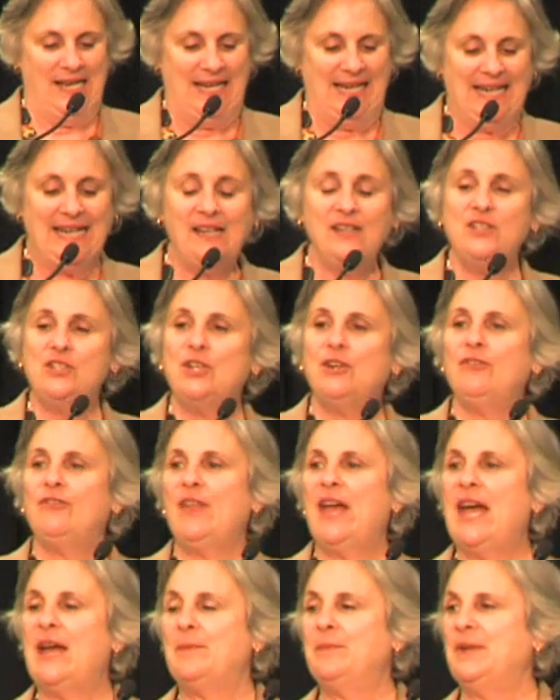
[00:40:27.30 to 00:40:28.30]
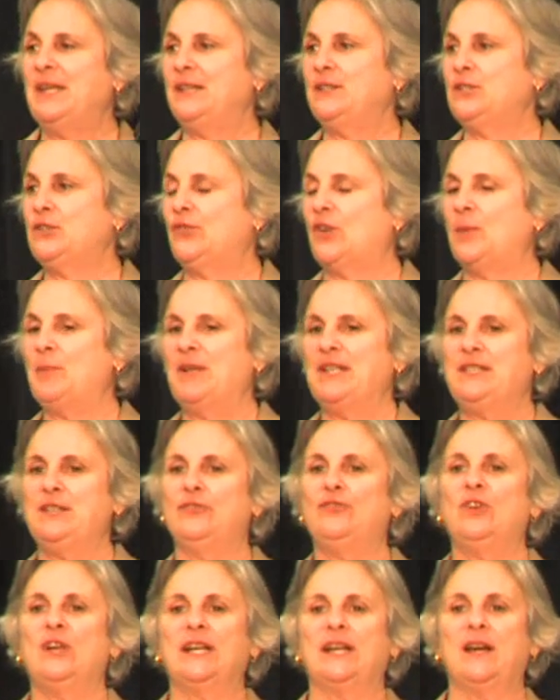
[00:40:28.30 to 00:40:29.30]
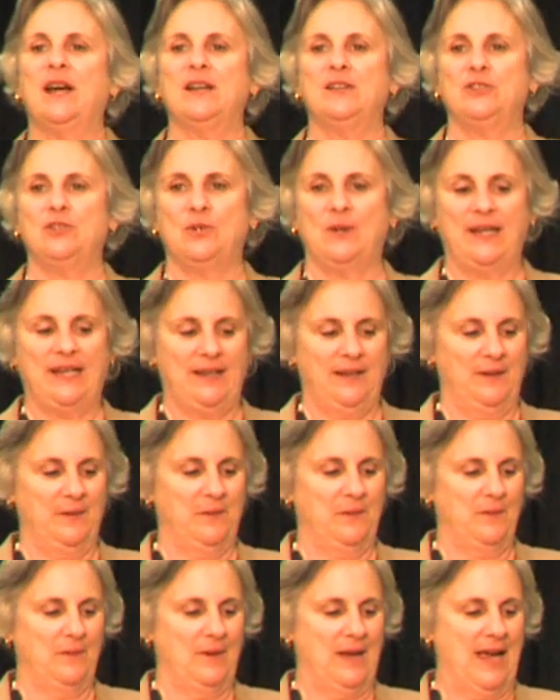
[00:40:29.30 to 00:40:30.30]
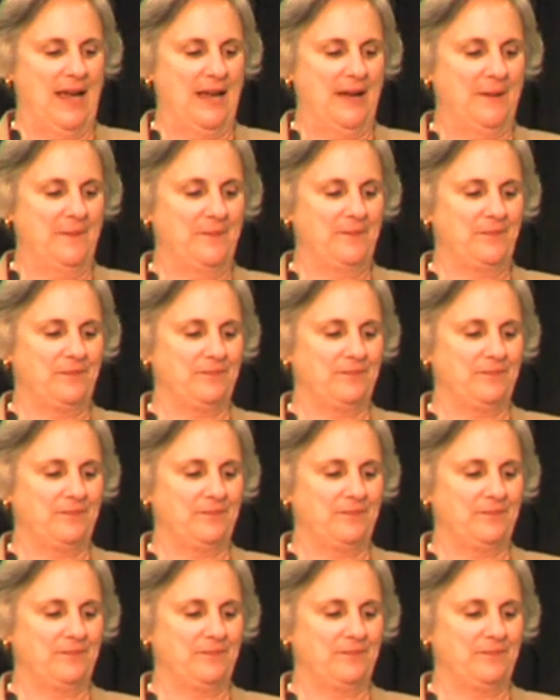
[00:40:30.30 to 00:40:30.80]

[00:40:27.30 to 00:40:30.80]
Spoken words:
Each of them is from a different country, okay?